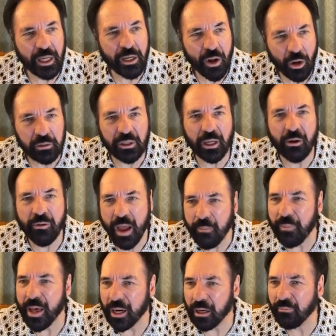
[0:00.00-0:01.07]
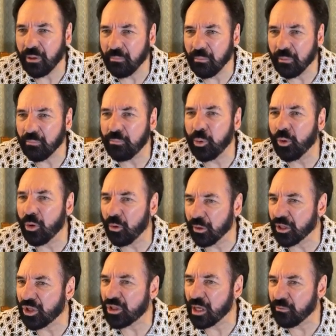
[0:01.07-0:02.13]
and he knocked the crap out of them and pulled
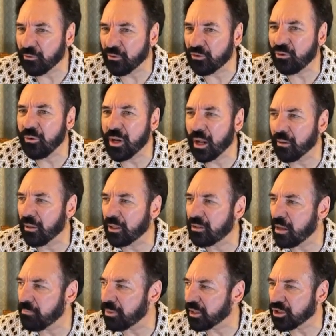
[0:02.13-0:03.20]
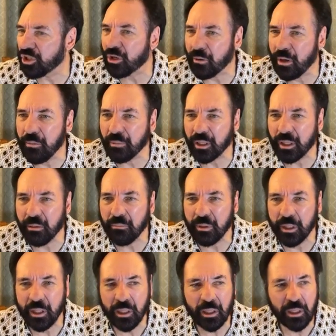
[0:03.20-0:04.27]
all this stuff and threw it out of the temple and screamed at
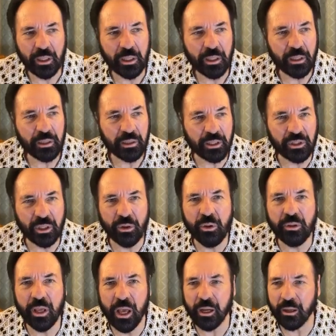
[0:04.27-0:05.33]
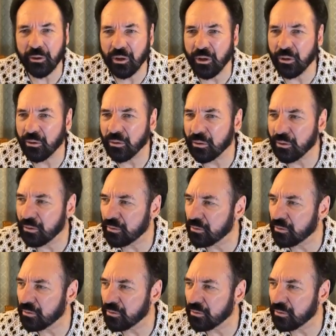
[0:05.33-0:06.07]
them. They said, Who the hell are you?